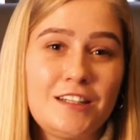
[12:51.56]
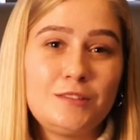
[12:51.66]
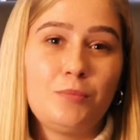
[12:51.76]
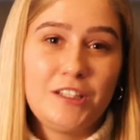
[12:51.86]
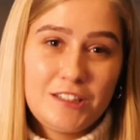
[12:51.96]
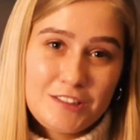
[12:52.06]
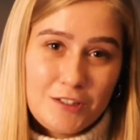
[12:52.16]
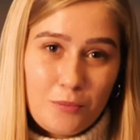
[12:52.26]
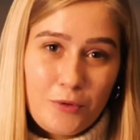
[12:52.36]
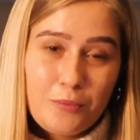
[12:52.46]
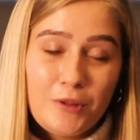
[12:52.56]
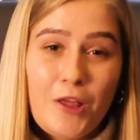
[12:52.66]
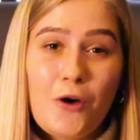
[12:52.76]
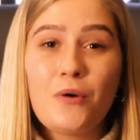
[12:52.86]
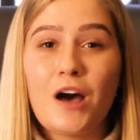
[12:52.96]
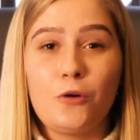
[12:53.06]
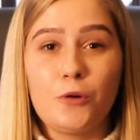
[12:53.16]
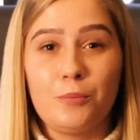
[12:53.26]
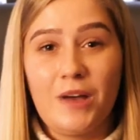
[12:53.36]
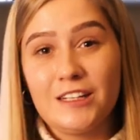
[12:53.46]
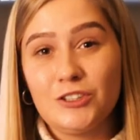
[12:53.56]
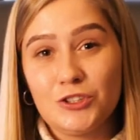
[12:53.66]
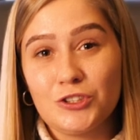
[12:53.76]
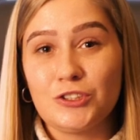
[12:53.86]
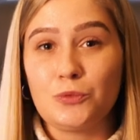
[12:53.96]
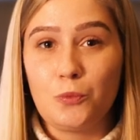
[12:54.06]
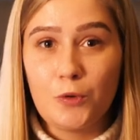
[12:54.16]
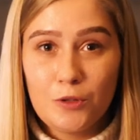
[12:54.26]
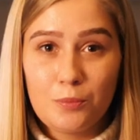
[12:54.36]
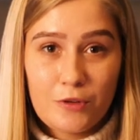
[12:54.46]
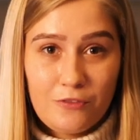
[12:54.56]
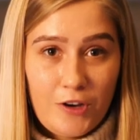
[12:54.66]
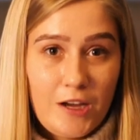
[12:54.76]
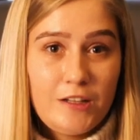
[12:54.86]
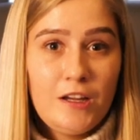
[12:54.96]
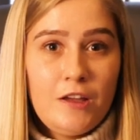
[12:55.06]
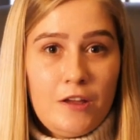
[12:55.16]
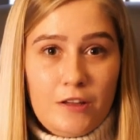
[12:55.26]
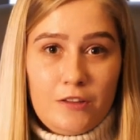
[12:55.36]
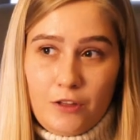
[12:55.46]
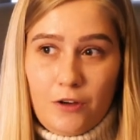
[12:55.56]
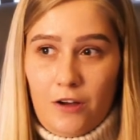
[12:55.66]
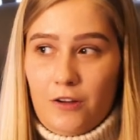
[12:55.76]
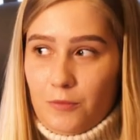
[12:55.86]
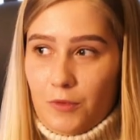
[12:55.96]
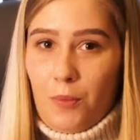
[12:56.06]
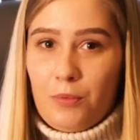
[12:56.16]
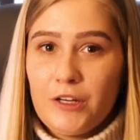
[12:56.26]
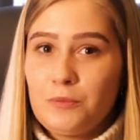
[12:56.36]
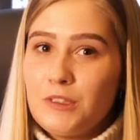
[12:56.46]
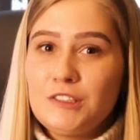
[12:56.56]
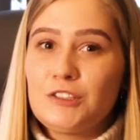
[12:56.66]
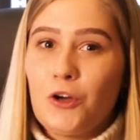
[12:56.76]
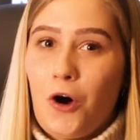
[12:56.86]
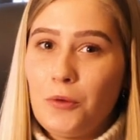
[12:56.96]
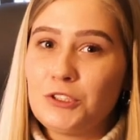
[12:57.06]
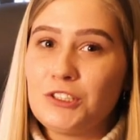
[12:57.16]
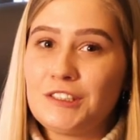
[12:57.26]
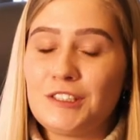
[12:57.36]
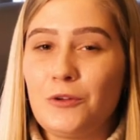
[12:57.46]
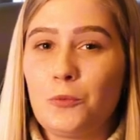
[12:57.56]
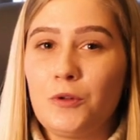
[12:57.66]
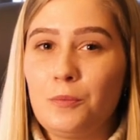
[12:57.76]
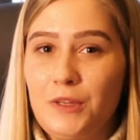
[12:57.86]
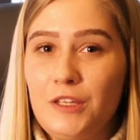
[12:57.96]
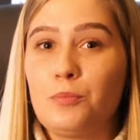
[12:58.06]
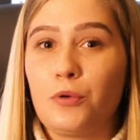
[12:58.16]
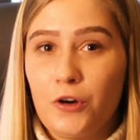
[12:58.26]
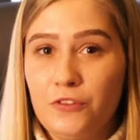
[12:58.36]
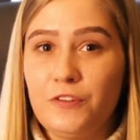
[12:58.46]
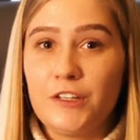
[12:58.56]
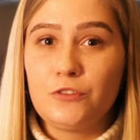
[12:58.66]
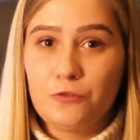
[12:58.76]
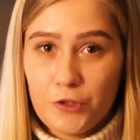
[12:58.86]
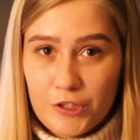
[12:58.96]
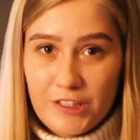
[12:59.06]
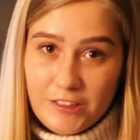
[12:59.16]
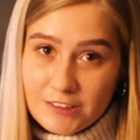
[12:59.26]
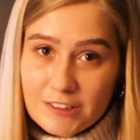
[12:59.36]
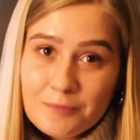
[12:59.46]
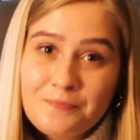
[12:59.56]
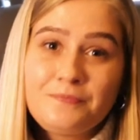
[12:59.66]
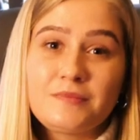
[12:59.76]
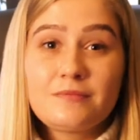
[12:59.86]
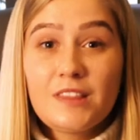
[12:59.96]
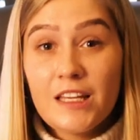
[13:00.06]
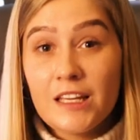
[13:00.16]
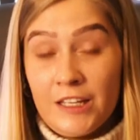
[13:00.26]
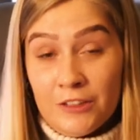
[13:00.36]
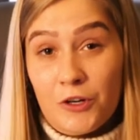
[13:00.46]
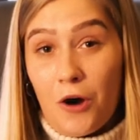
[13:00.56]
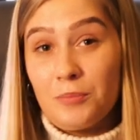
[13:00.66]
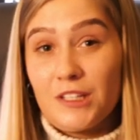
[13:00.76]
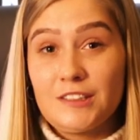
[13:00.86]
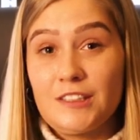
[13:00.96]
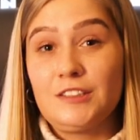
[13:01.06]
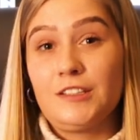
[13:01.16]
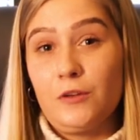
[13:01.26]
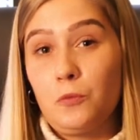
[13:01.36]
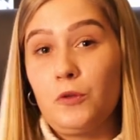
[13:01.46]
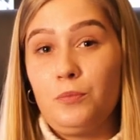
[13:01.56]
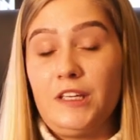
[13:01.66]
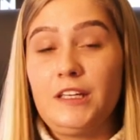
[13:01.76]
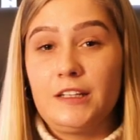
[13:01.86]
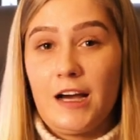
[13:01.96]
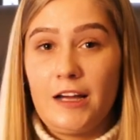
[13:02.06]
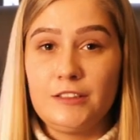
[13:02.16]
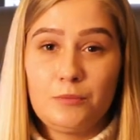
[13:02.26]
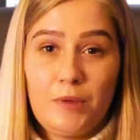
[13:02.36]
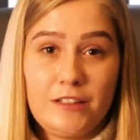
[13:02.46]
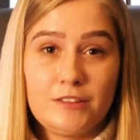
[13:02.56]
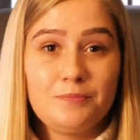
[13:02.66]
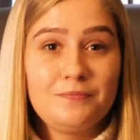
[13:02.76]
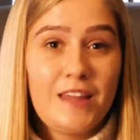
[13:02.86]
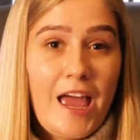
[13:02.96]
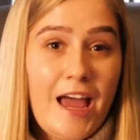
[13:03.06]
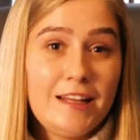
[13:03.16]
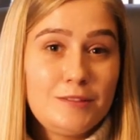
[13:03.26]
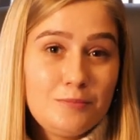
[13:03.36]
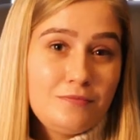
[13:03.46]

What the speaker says: us by this number below. Our managers will provide the apartments, the options that will be perfect for this in complexes that will be in high demand. And